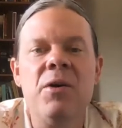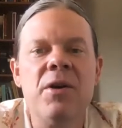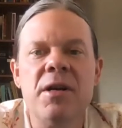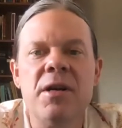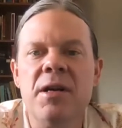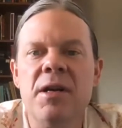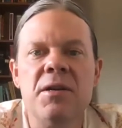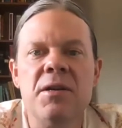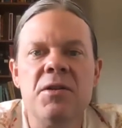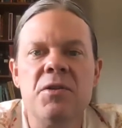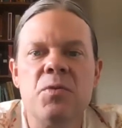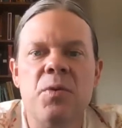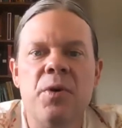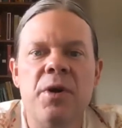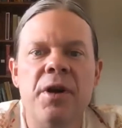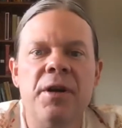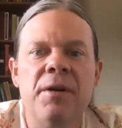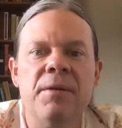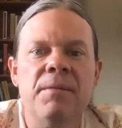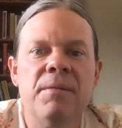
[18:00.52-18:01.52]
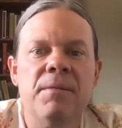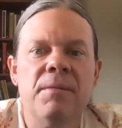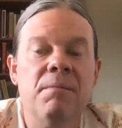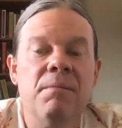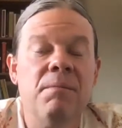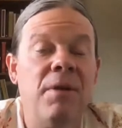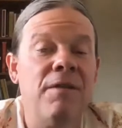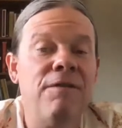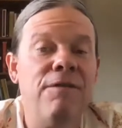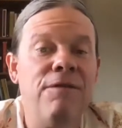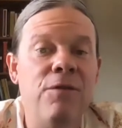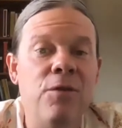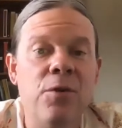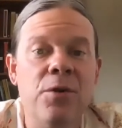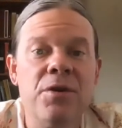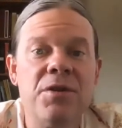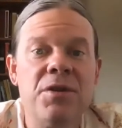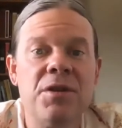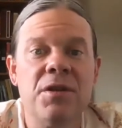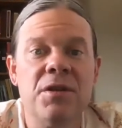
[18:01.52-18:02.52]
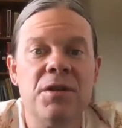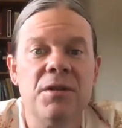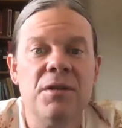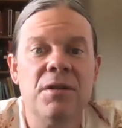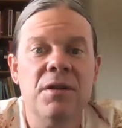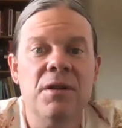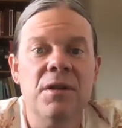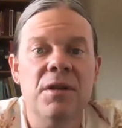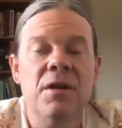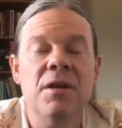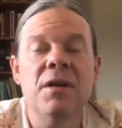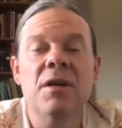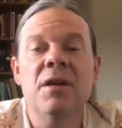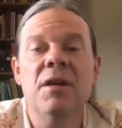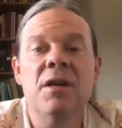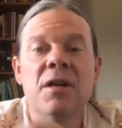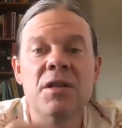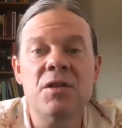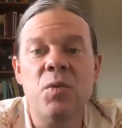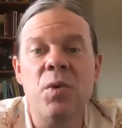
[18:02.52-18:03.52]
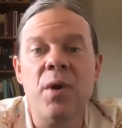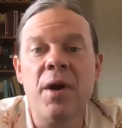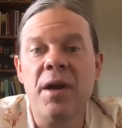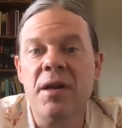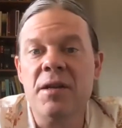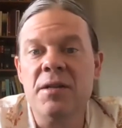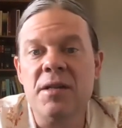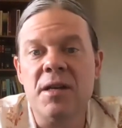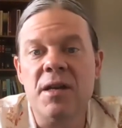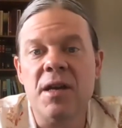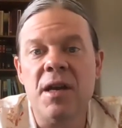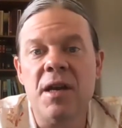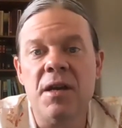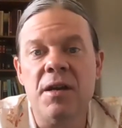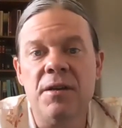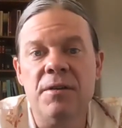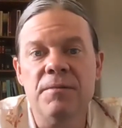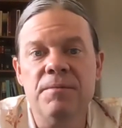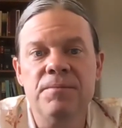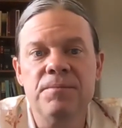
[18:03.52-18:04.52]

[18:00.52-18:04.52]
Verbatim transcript: to get his way by forcing his way into Canaan.